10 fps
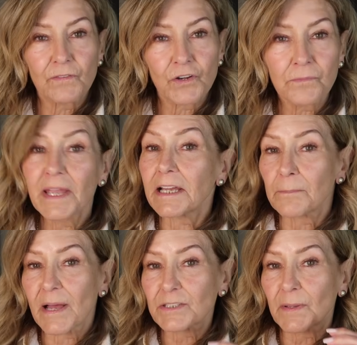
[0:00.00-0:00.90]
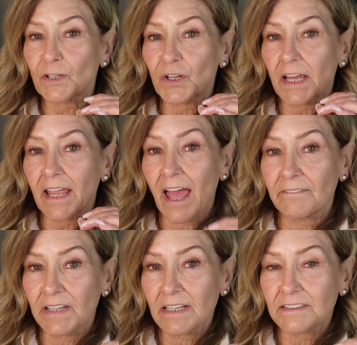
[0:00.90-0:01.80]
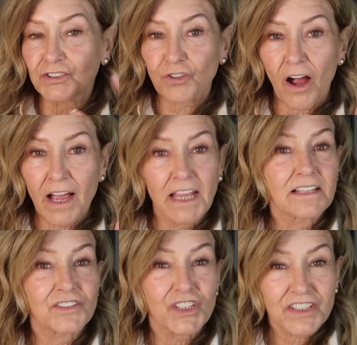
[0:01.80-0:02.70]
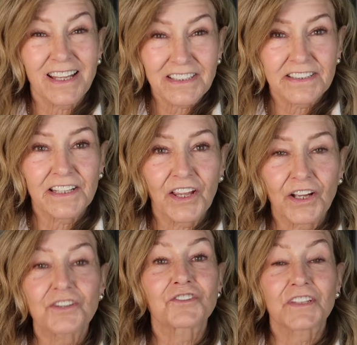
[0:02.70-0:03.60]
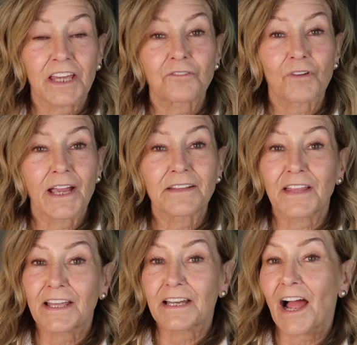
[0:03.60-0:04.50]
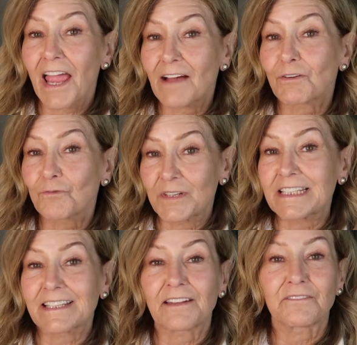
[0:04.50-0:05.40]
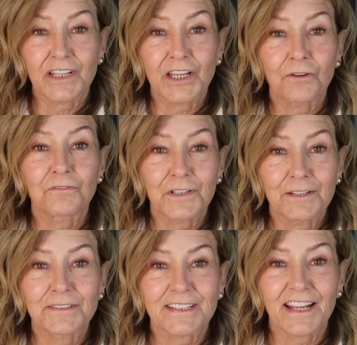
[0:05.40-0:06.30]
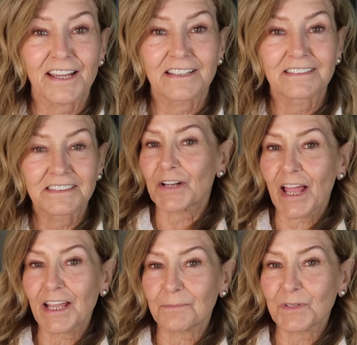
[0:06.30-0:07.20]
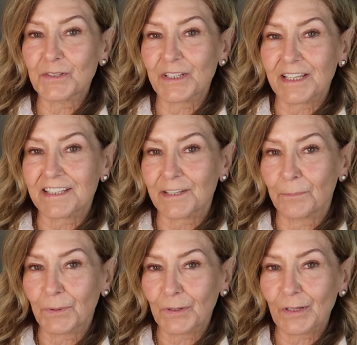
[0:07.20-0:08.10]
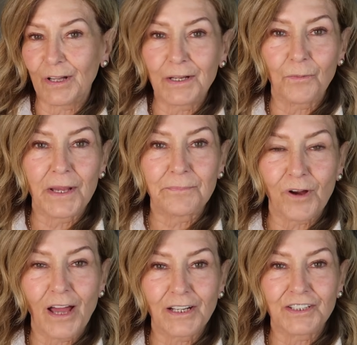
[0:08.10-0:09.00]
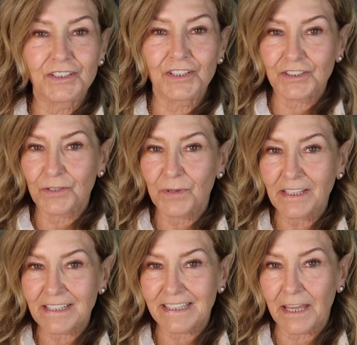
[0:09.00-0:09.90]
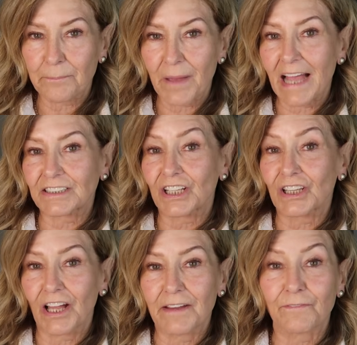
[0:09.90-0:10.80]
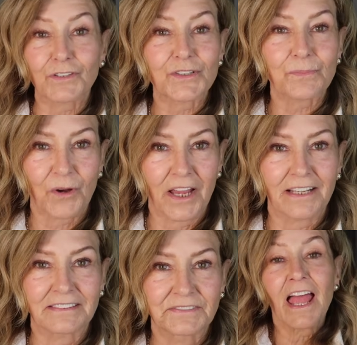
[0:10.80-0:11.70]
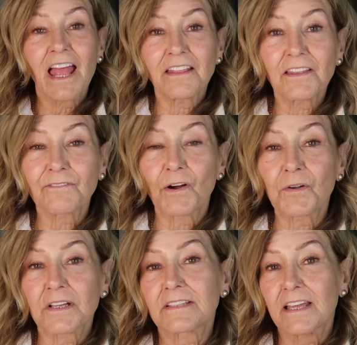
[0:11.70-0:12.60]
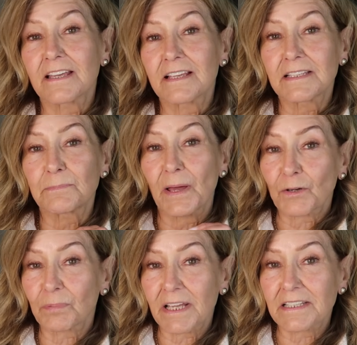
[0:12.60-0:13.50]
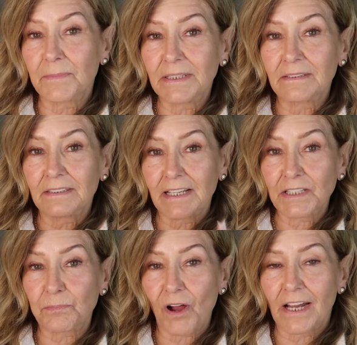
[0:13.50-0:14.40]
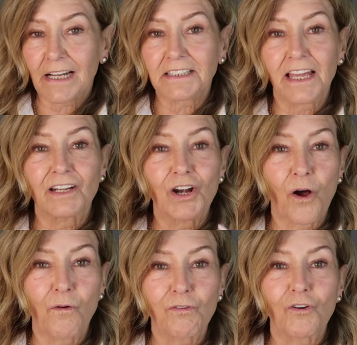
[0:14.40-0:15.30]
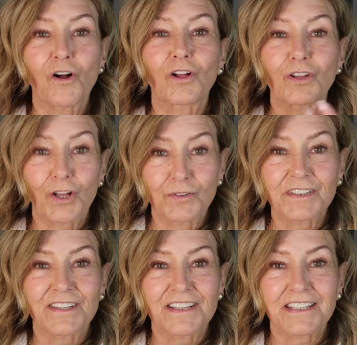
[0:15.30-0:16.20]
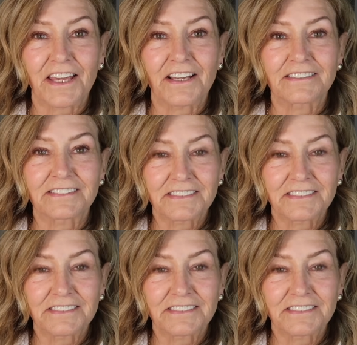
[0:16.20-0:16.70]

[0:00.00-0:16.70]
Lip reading: if your makeup has been looking heavy, dry, and just not sitting on your skin right, then I have a reset video for you today. Today I'm using simple, lightweight products just to bring skin back to life for spring. And the focus is better placement, less product, and an overall glow to the skin.